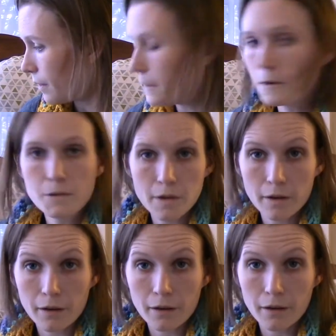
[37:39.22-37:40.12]
Those
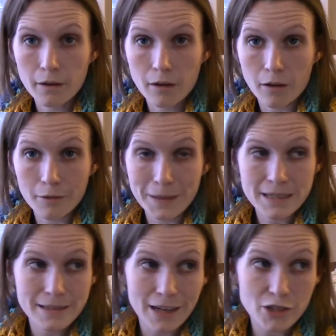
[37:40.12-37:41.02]
are all of my
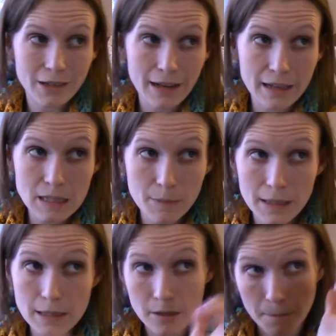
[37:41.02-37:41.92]
stash
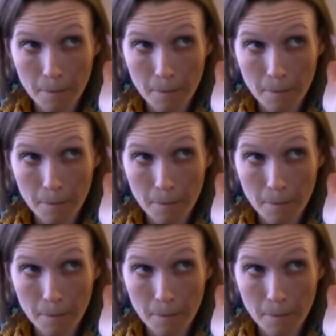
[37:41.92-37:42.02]
enhancements.